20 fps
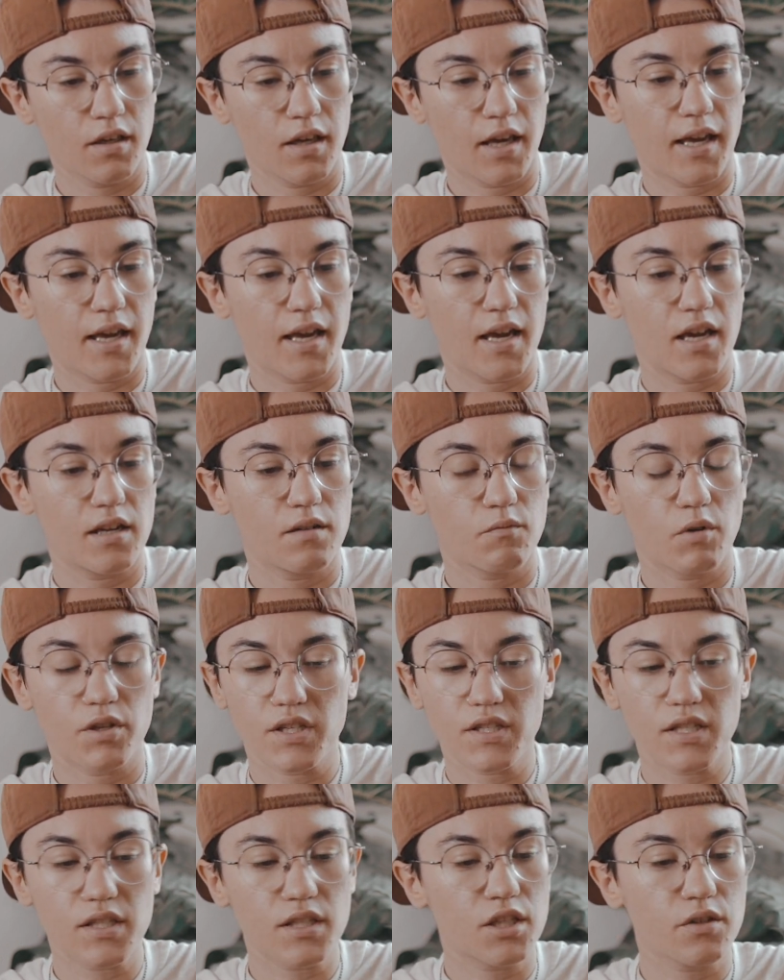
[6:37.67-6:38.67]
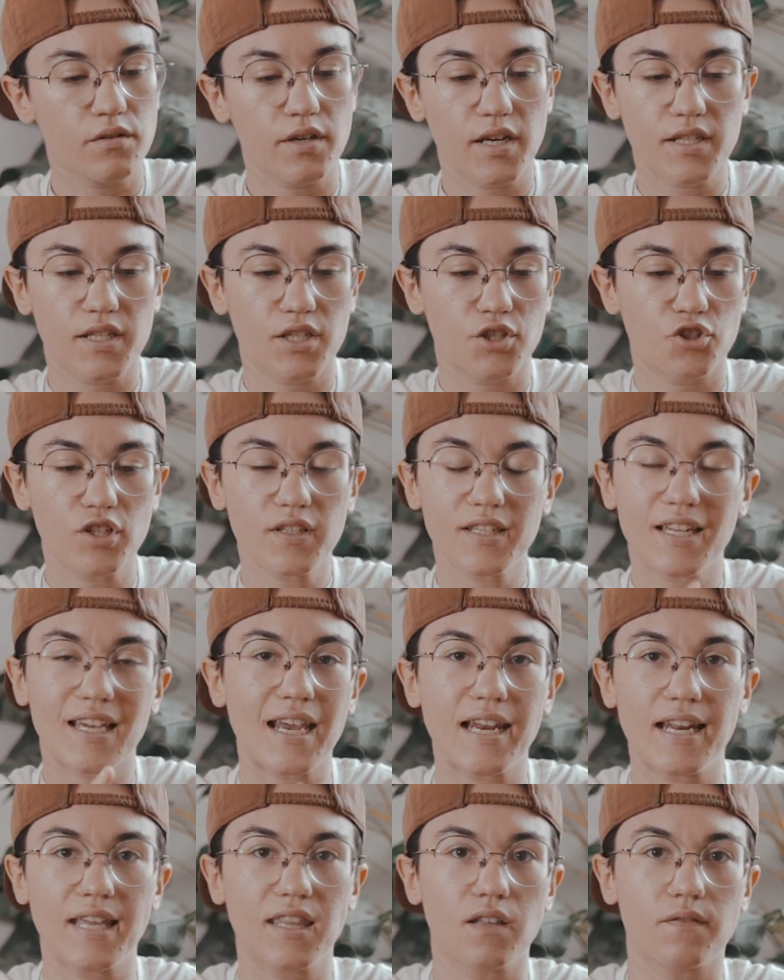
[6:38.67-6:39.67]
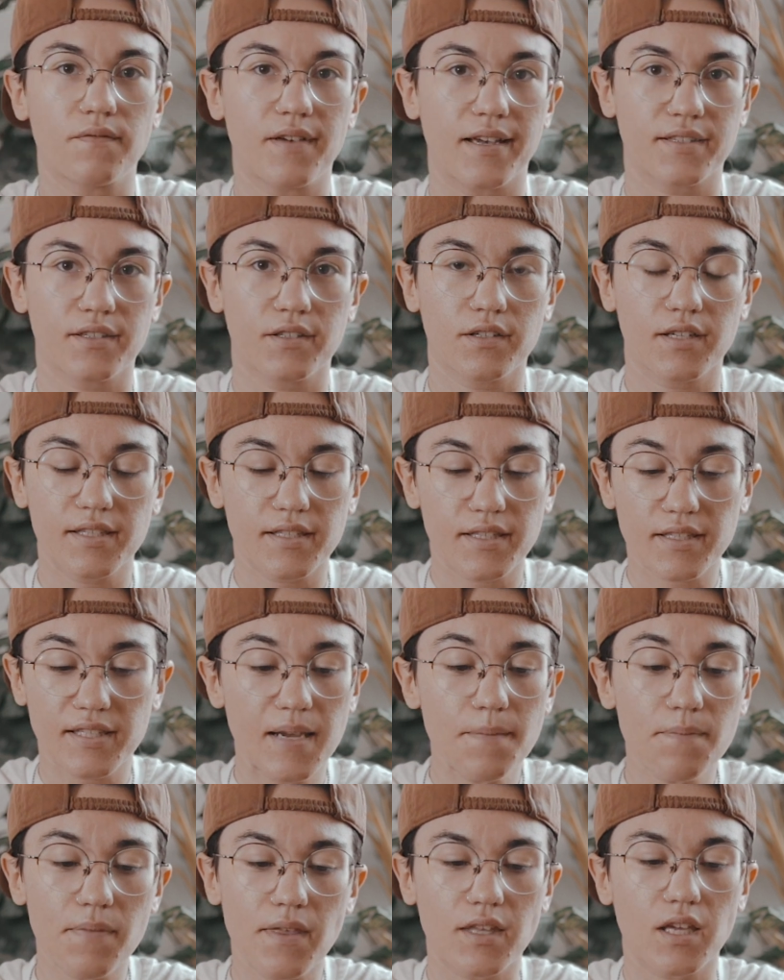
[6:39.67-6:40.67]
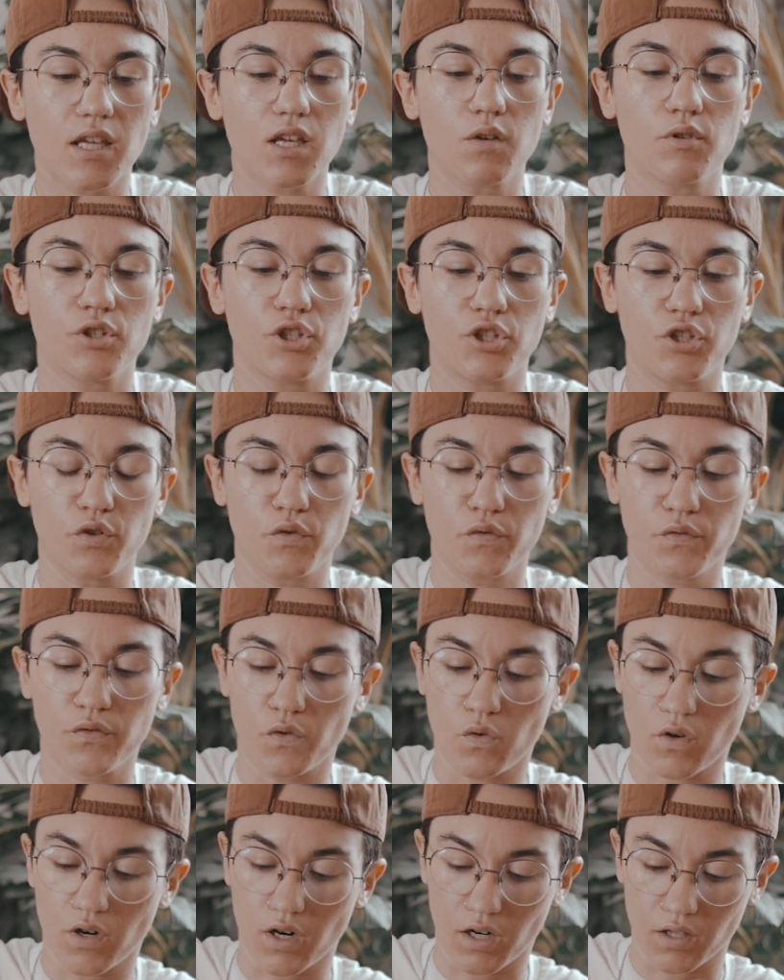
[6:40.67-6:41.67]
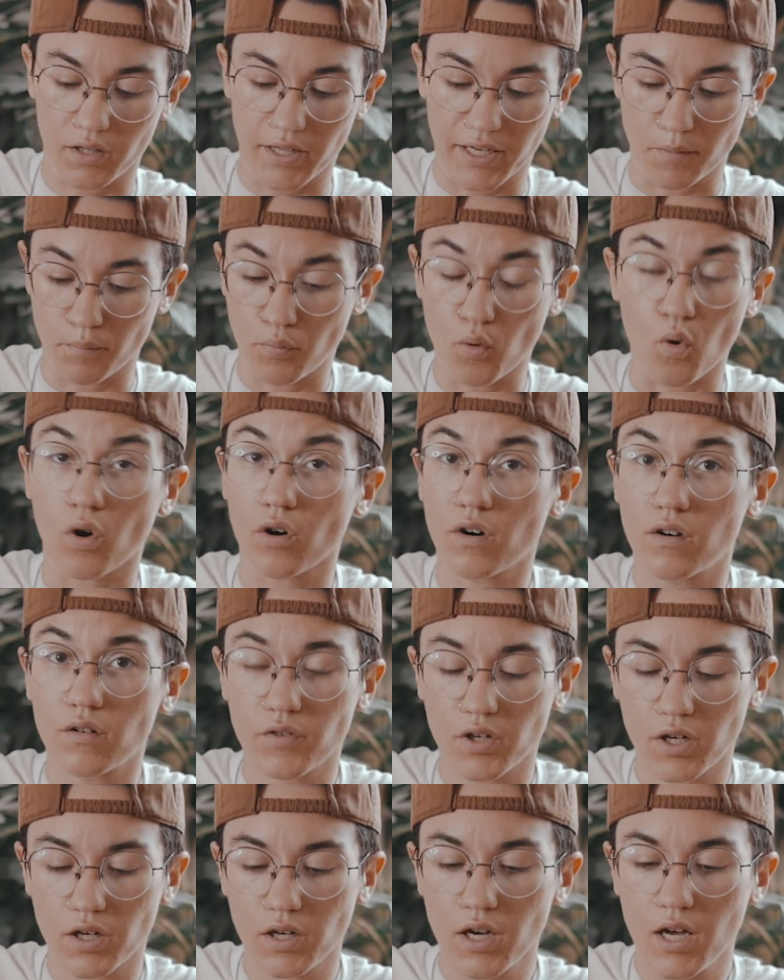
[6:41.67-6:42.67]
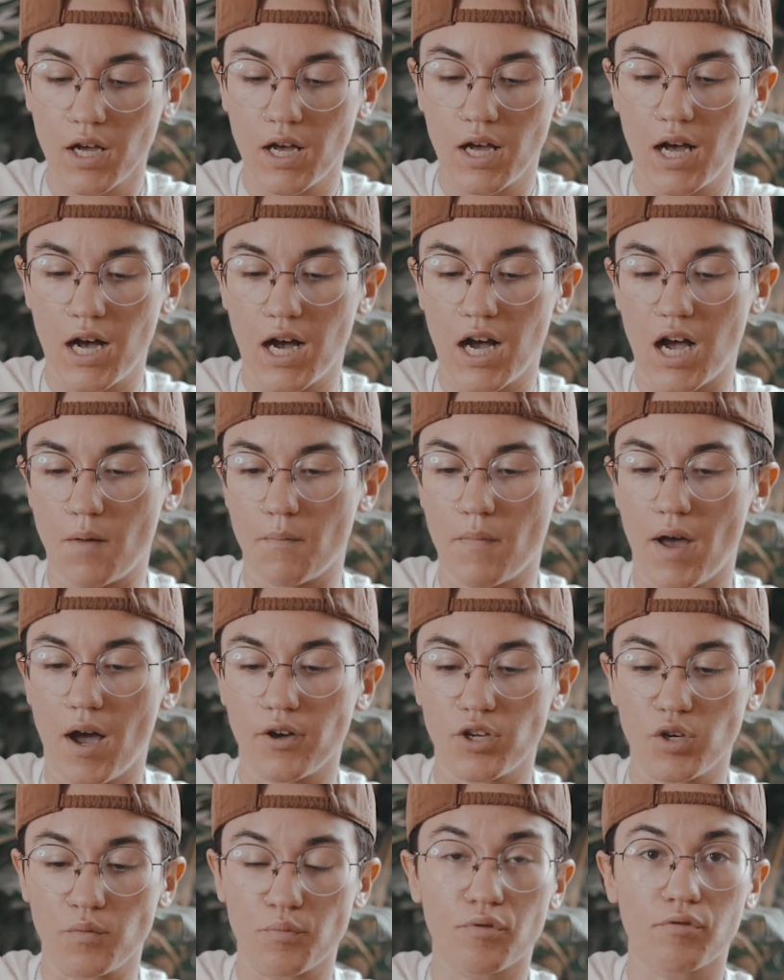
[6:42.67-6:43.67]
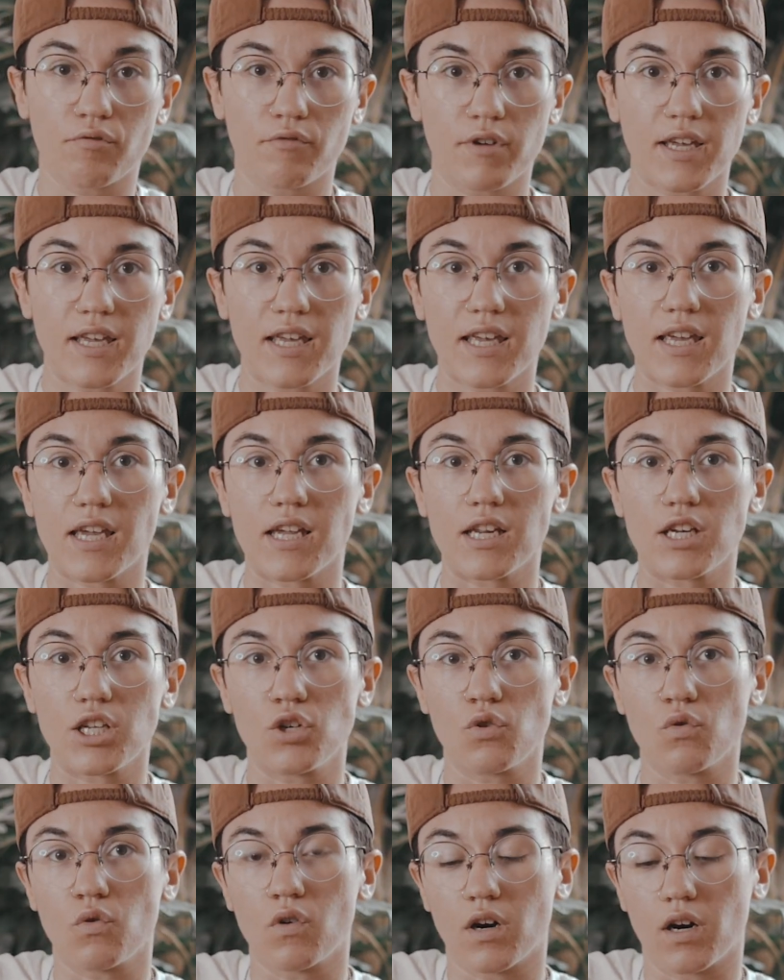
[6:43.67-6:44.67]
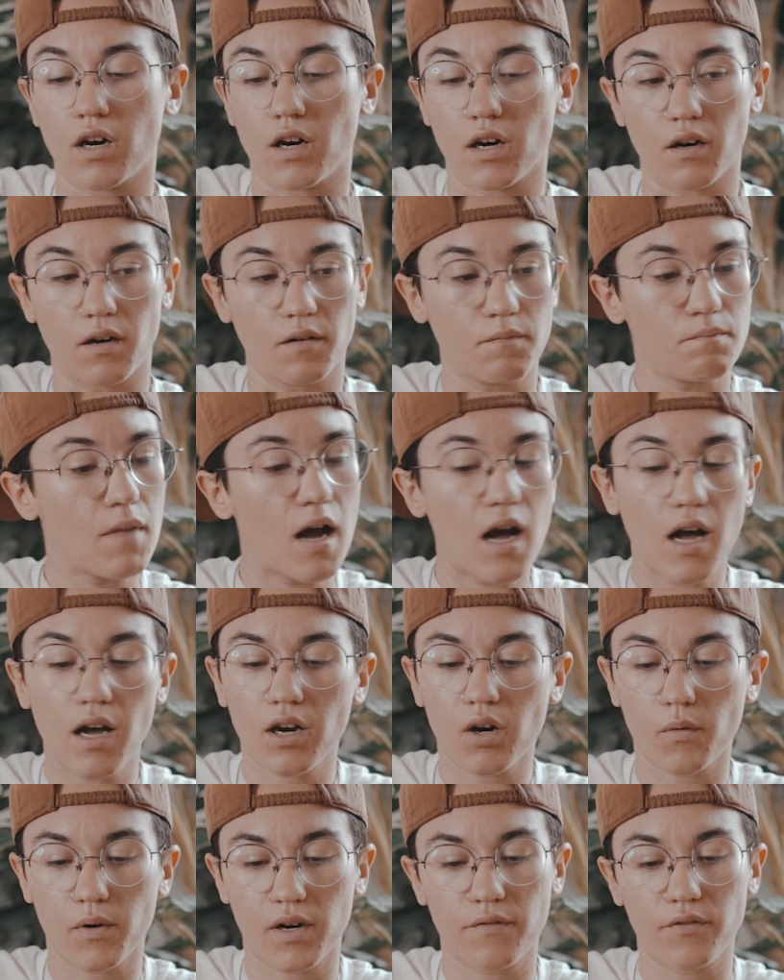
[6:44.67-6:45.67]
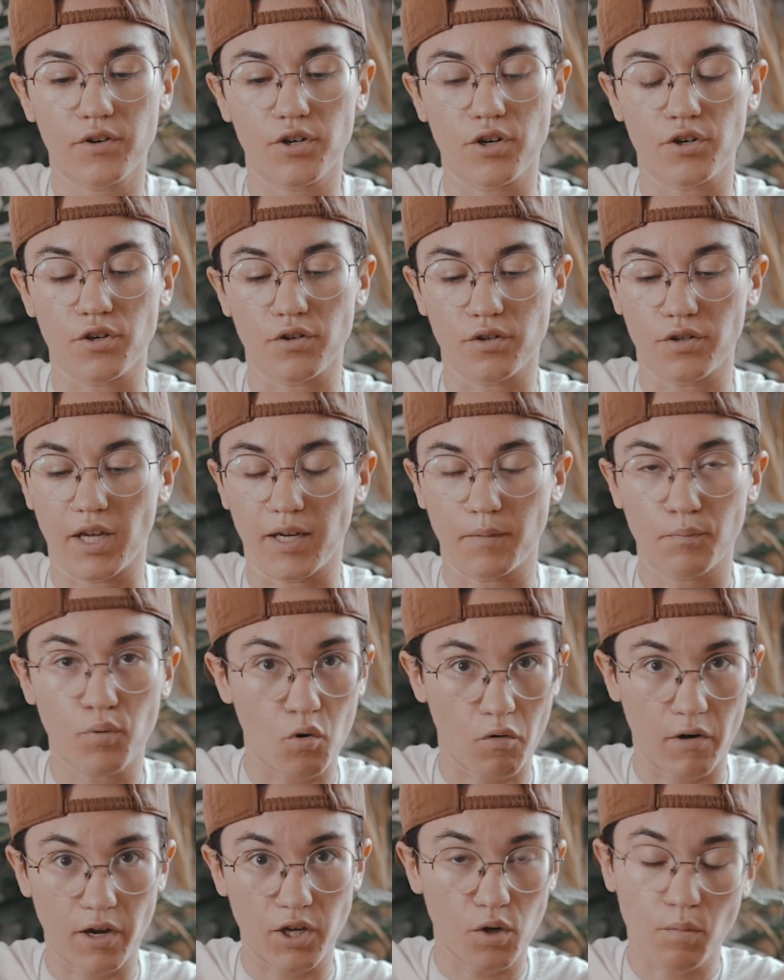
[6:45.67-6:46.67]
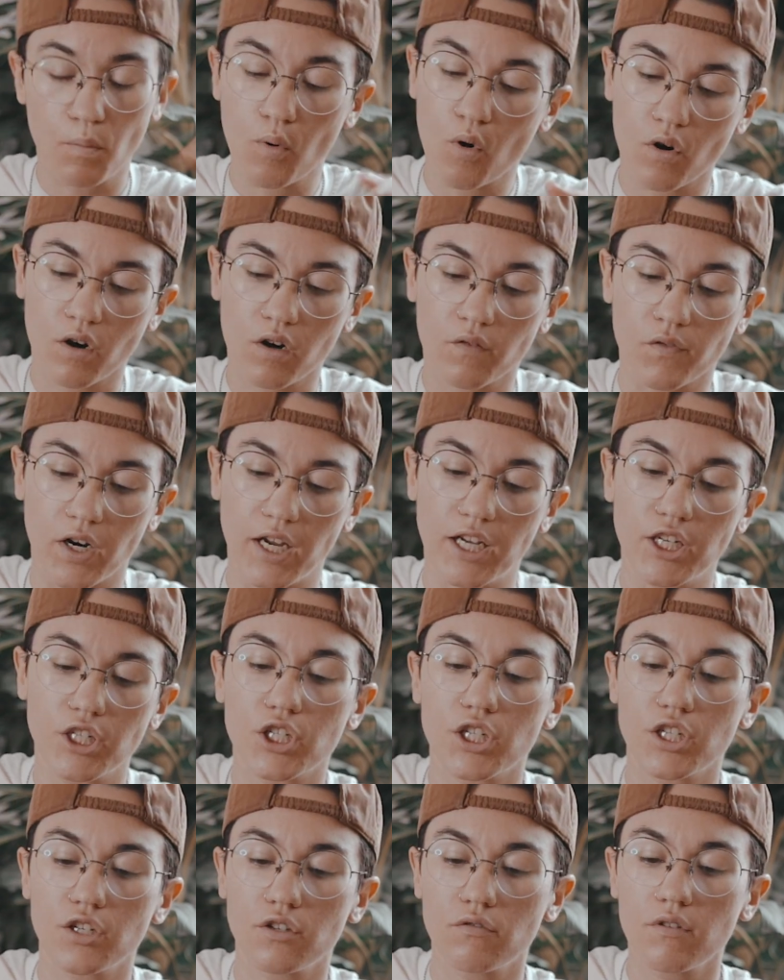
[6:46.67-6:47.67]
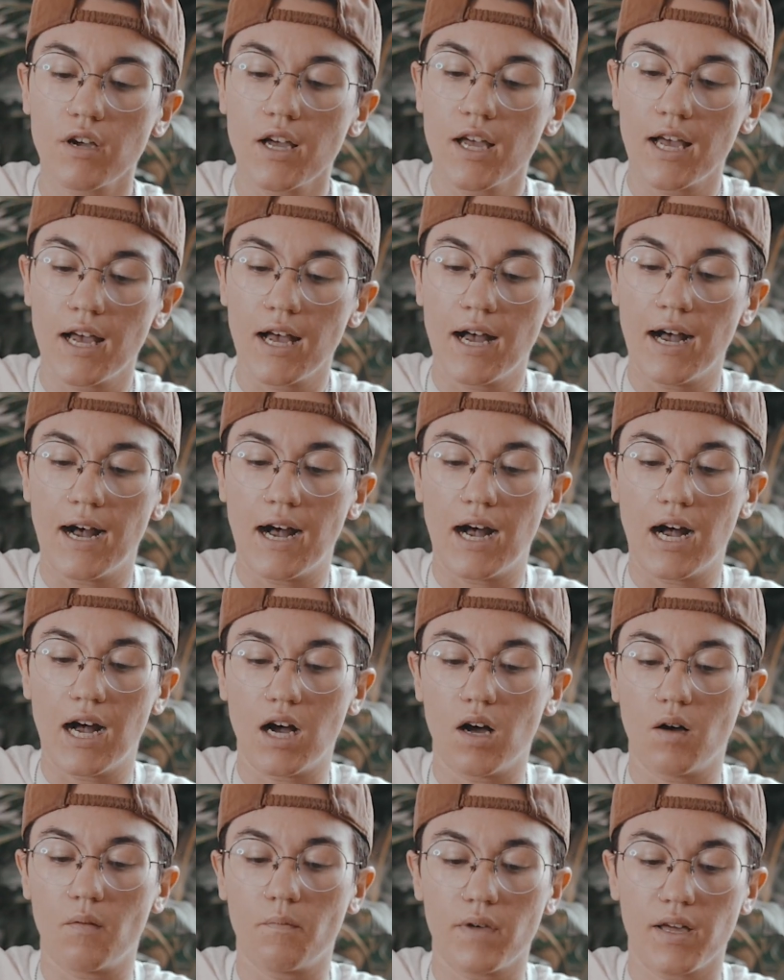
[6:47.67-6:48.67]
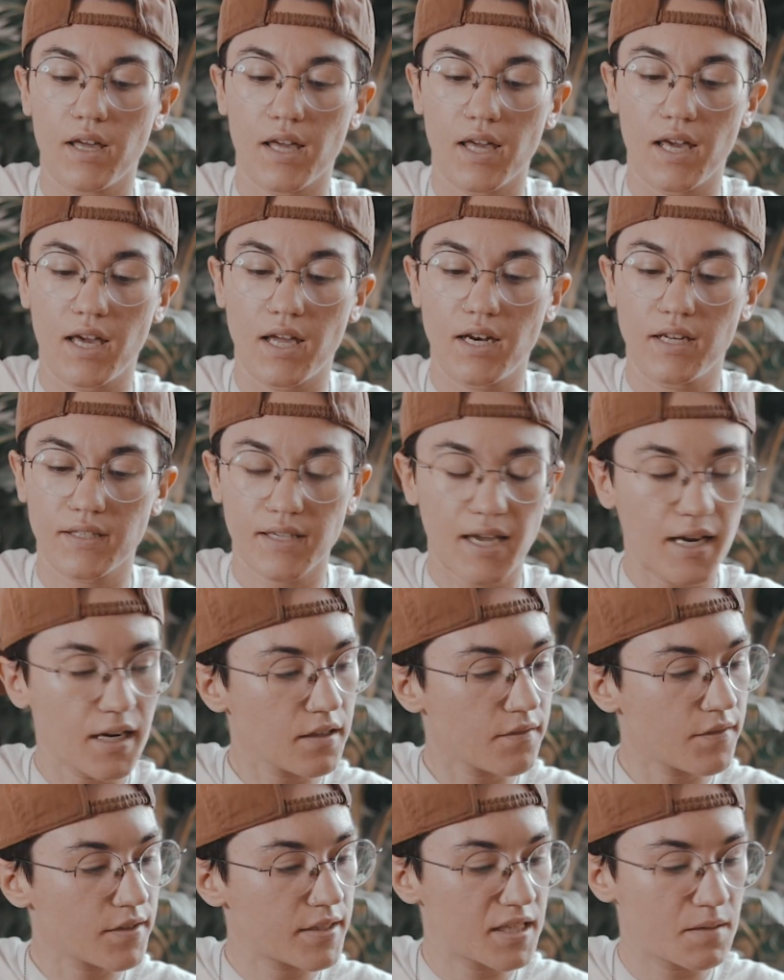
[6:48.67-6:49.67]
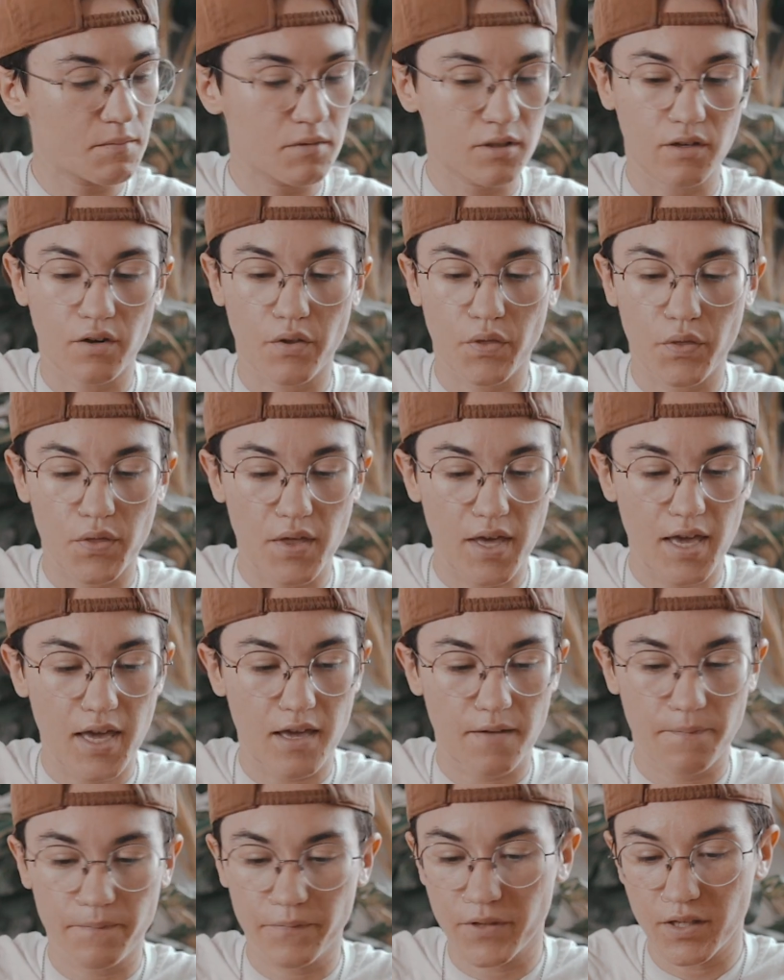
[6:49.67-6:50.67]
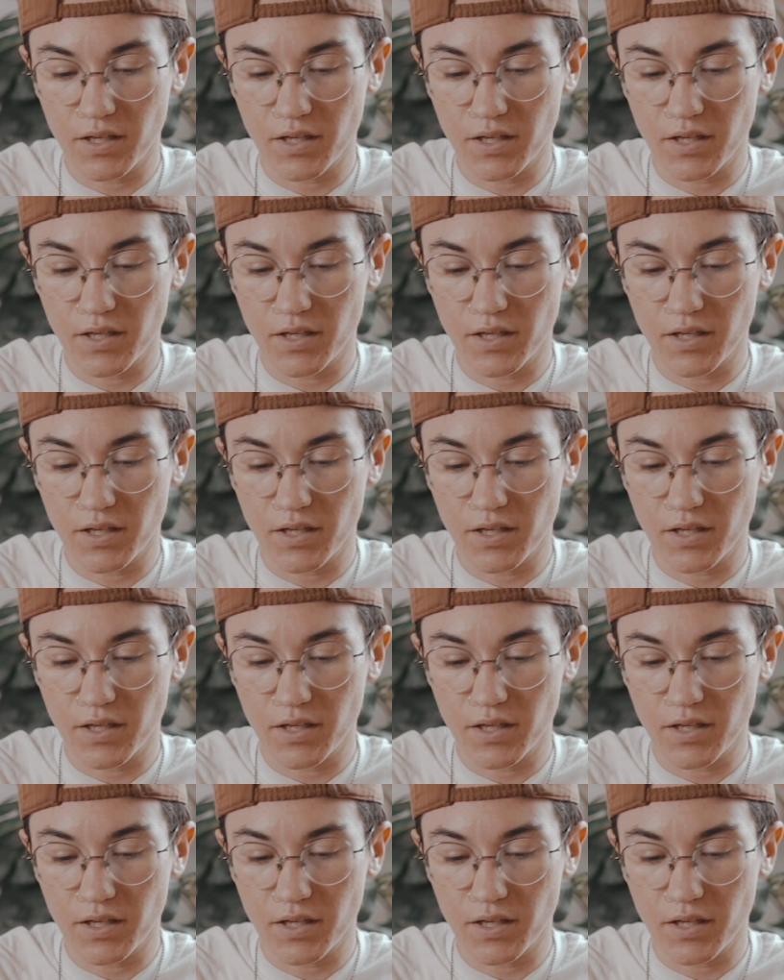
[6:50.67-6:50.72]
And what this is doing is it's just heating the vessel. It's the same thing that you would do for like a pour over, how you preheat your mug or whatever you're like pouring your pour over into. And it's kind of a similar thing.